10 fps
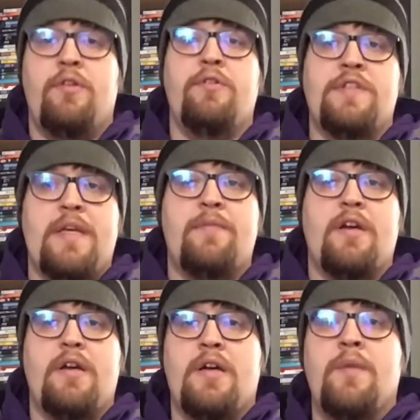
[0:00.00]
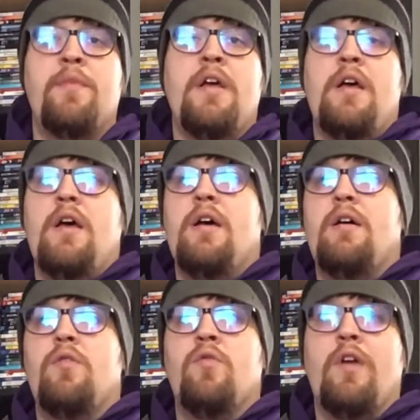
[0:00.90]
yoyosam.com,
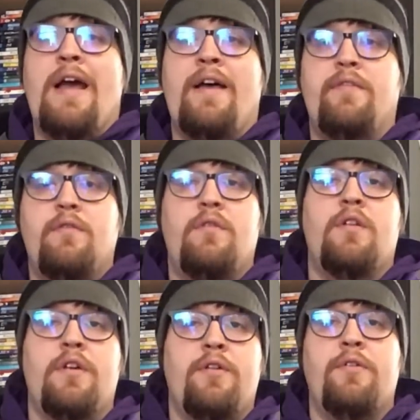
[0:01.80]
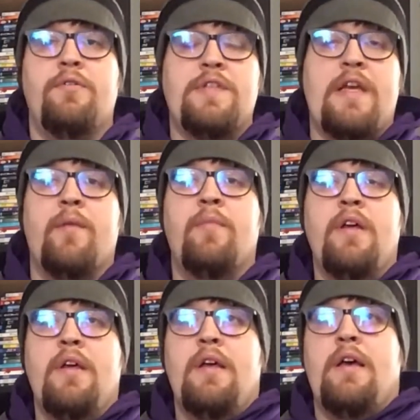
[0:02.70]
or at the Yoyo Sam.